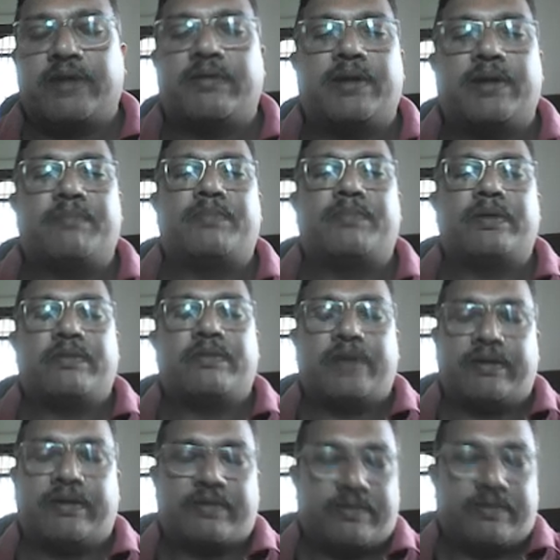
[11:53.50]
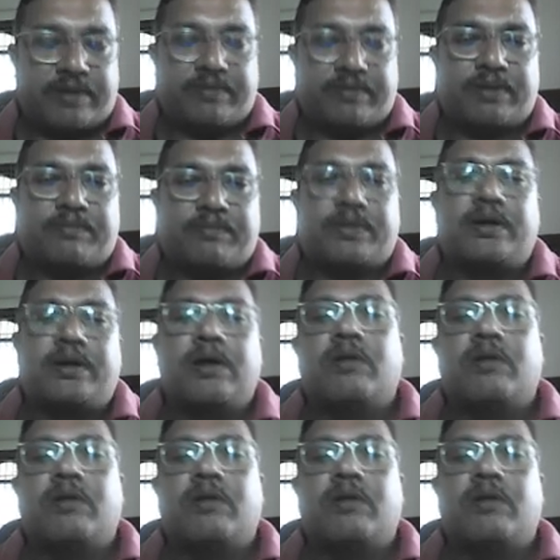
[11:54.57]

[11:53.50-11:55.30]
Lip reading: number,